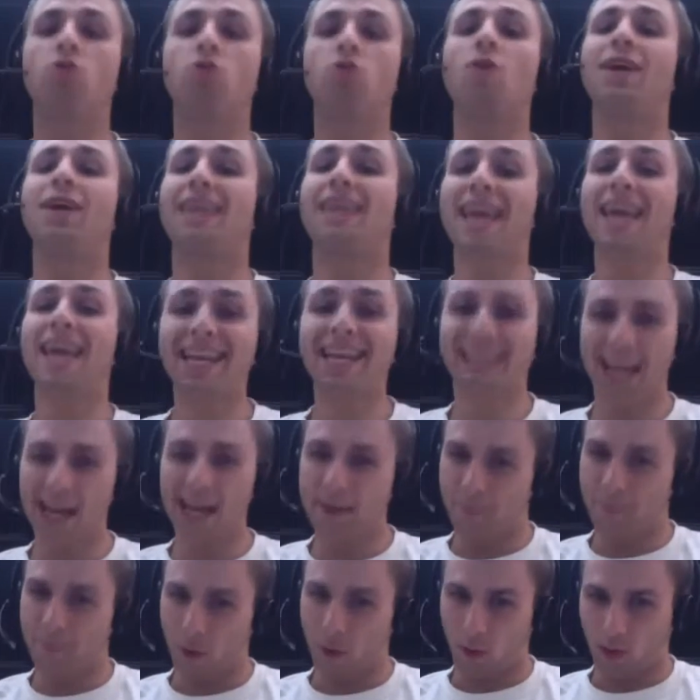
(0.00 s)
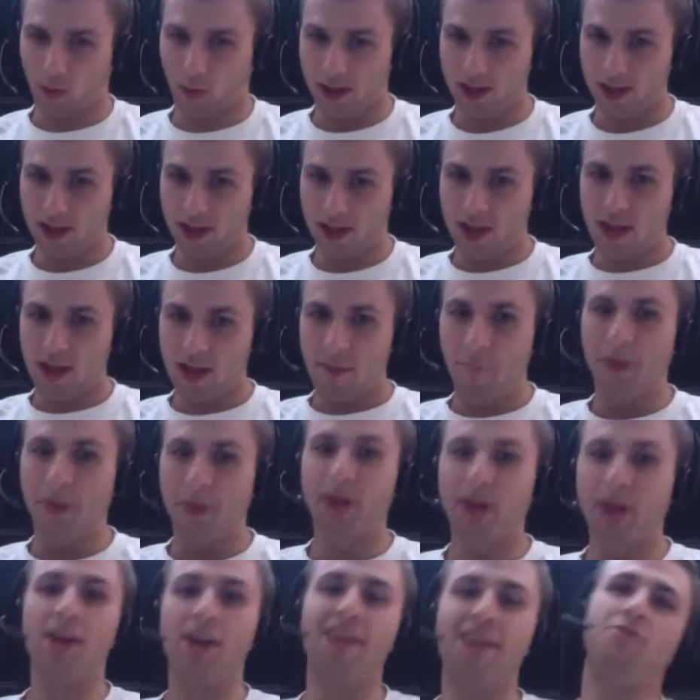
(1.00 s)
can't get Ebola, but
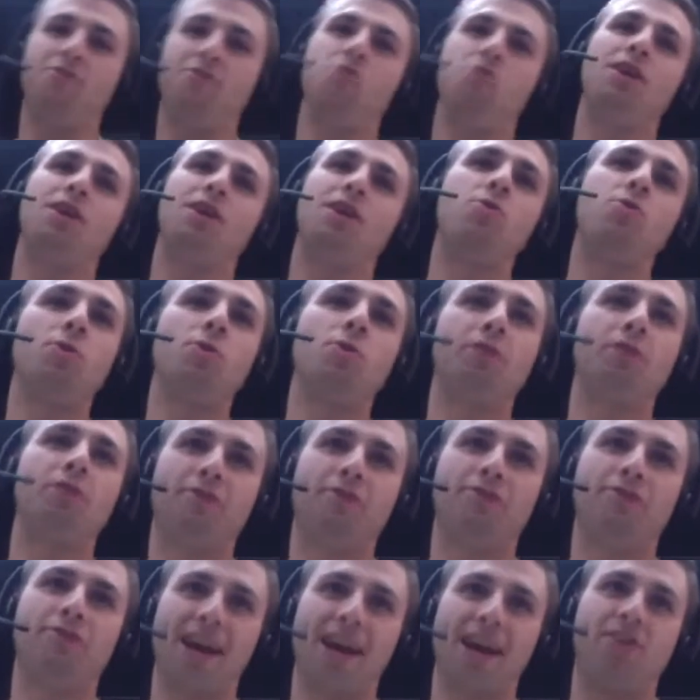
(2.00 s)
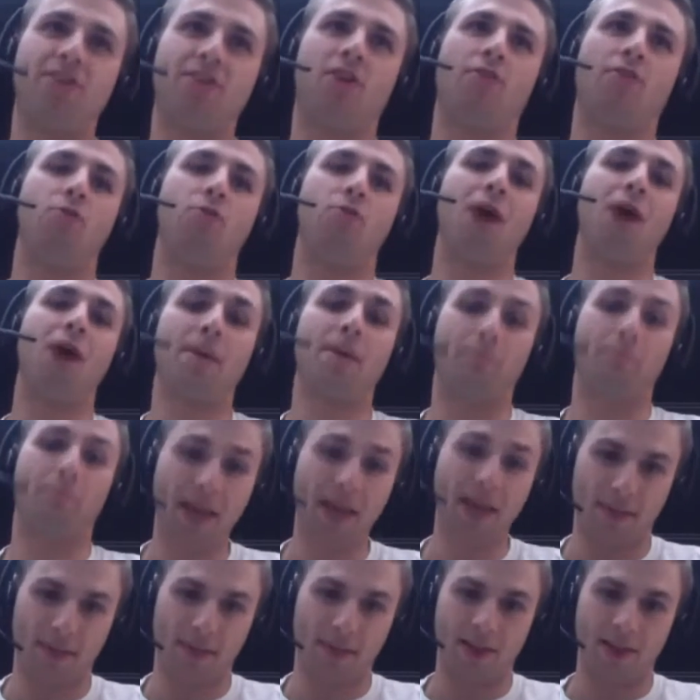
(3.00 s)
they don't know the effect if you had a
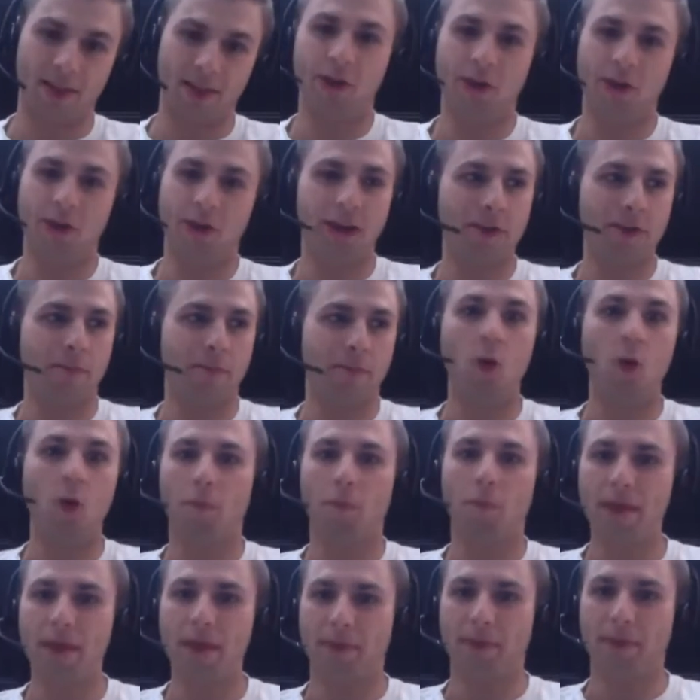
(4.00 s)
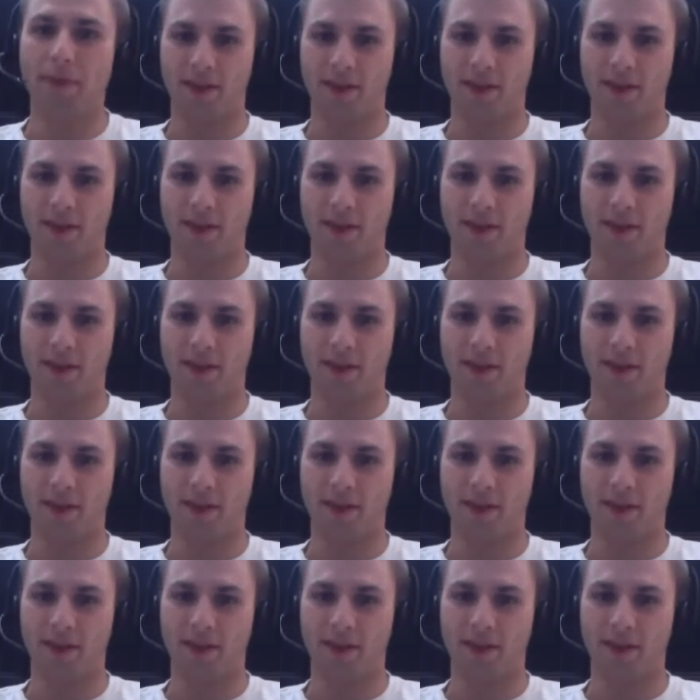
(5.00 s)
baby. If you had an Ebola baby,